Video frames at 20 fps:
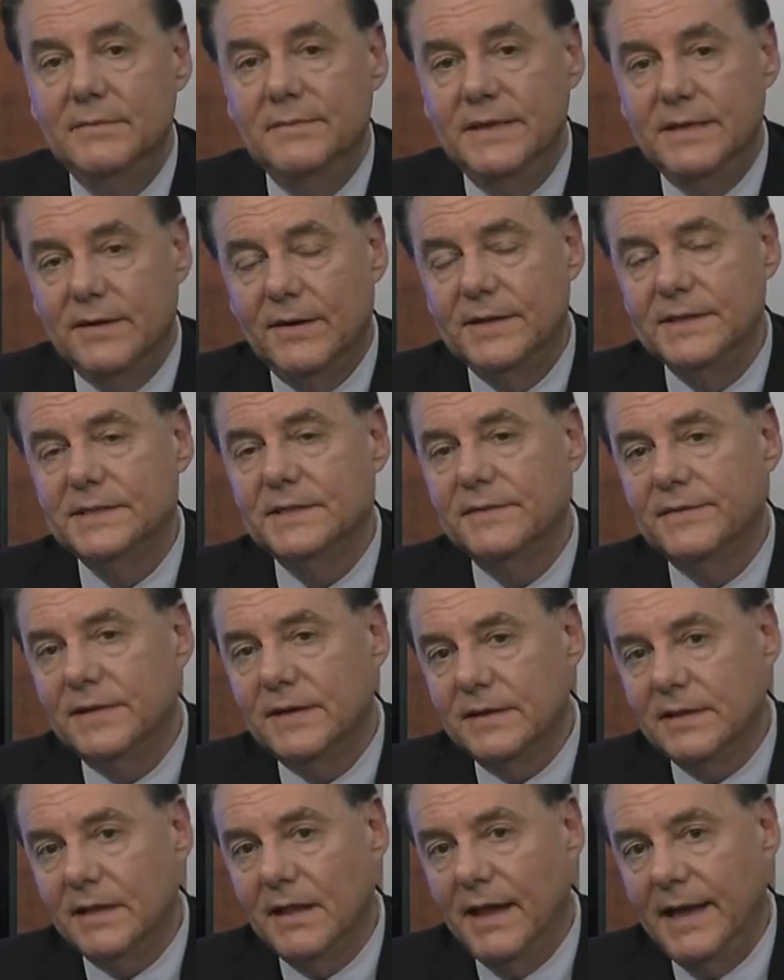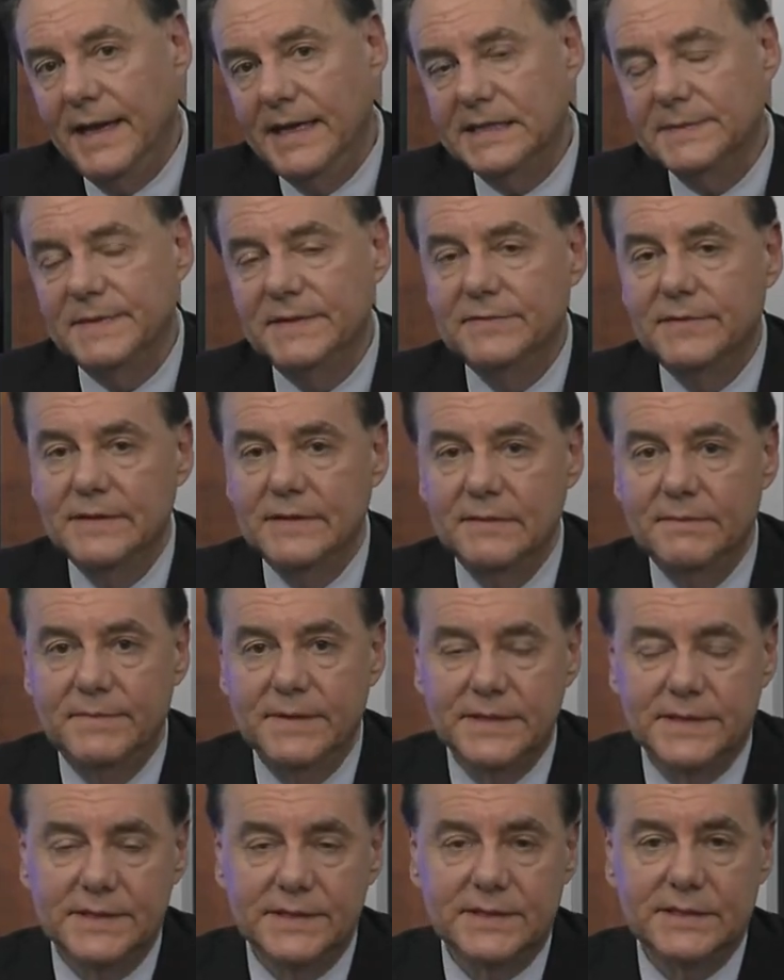because of an alliance between the
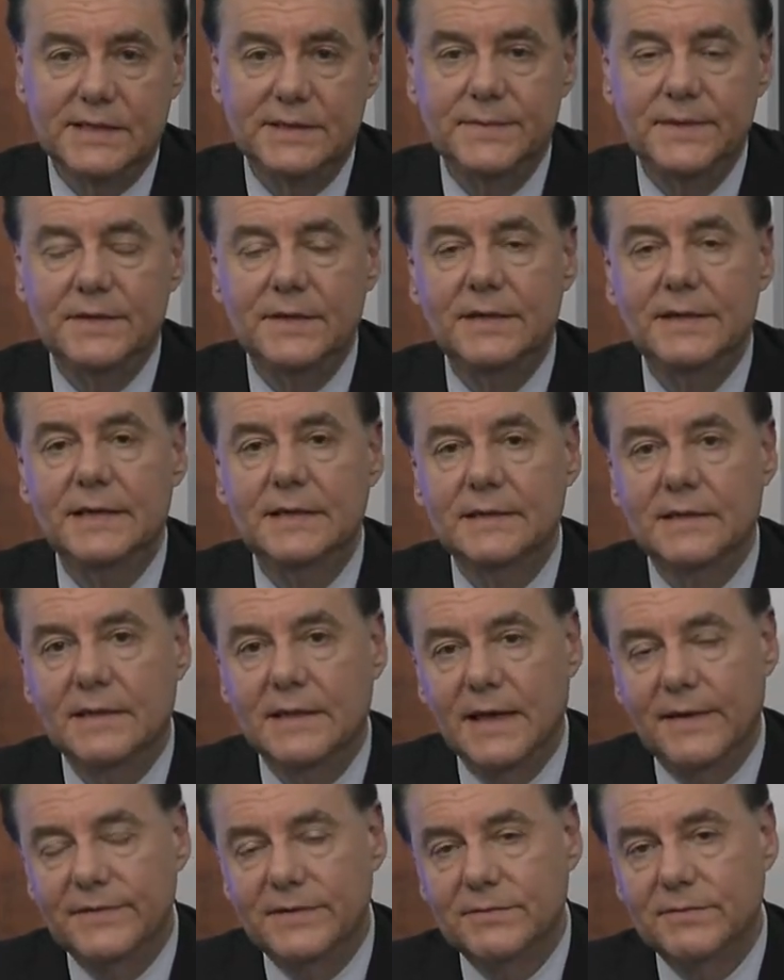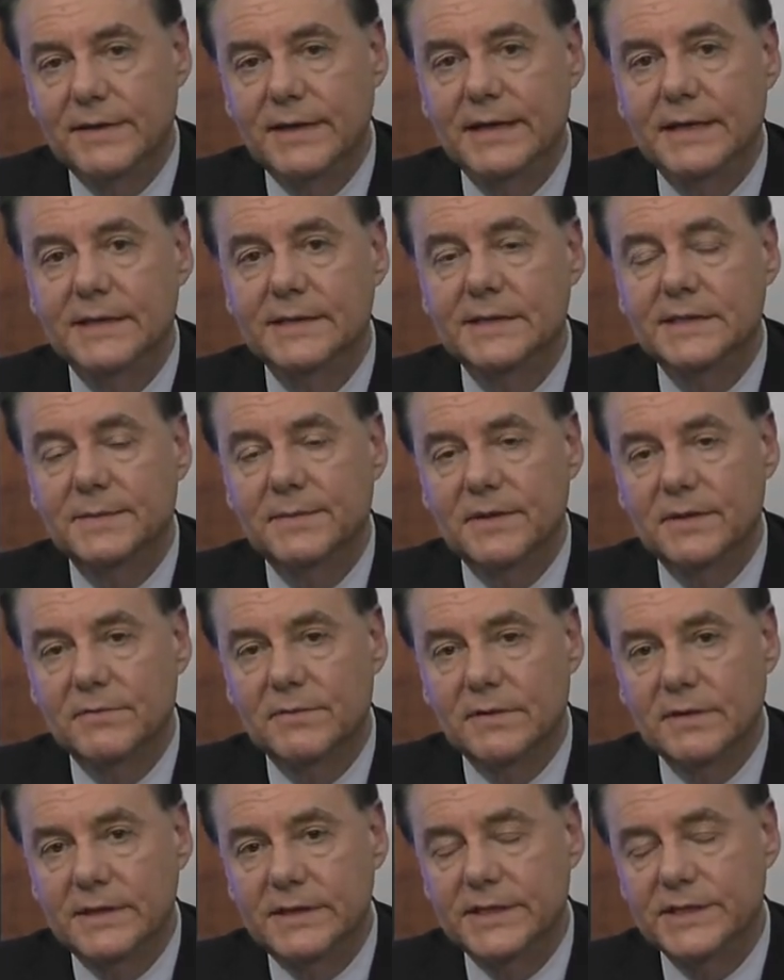business community and the left wing and some of the
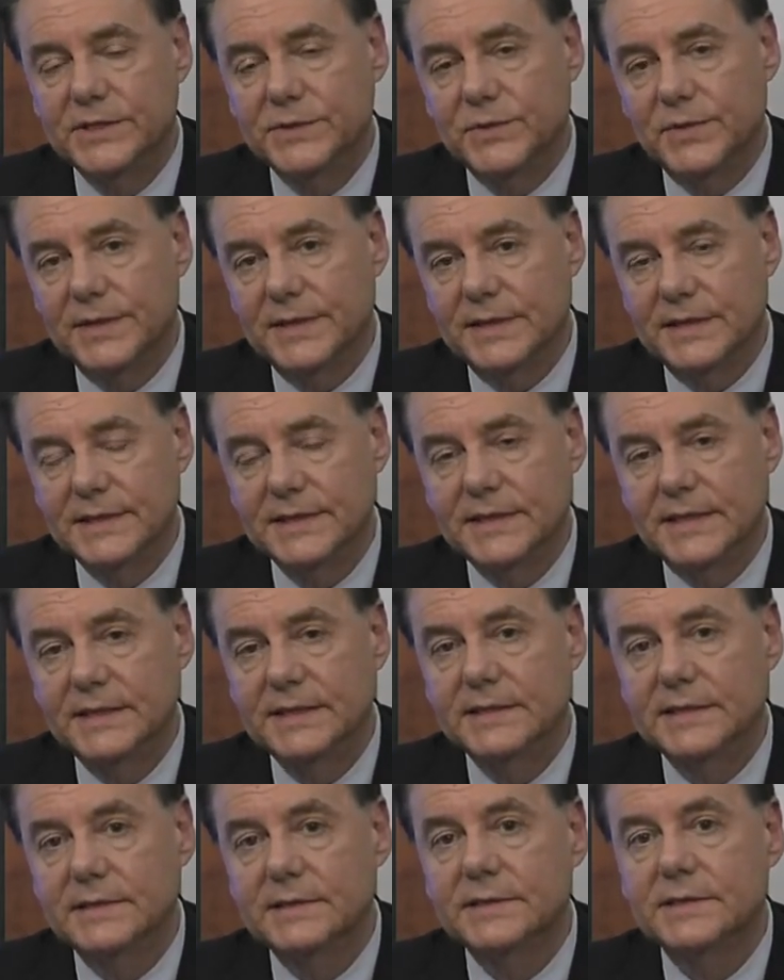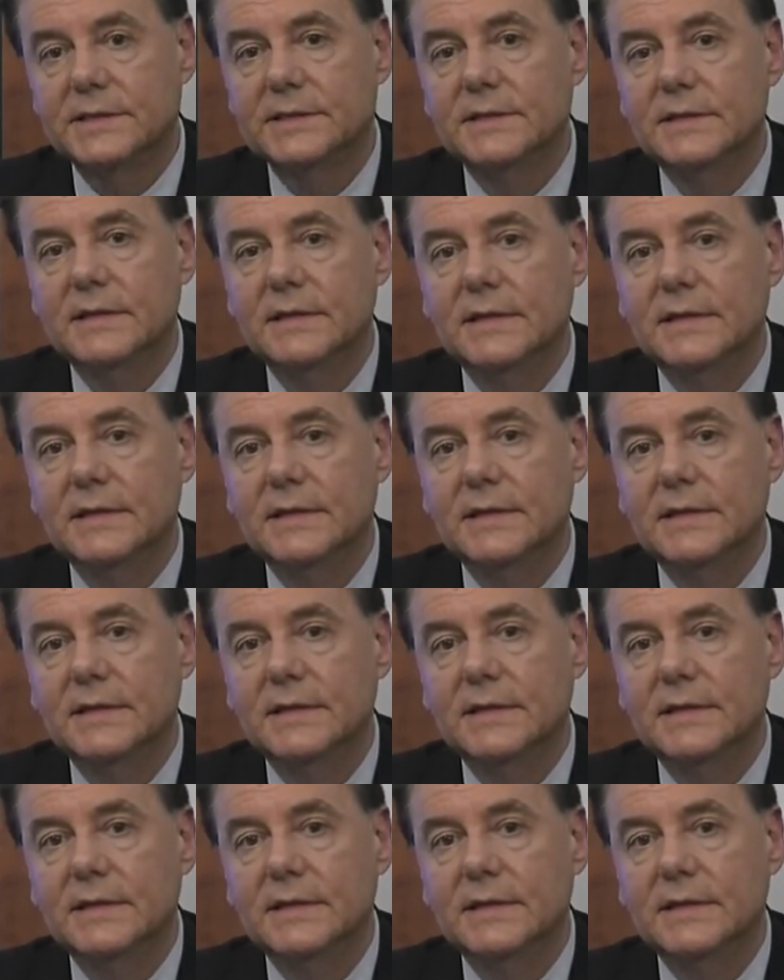religious organizations.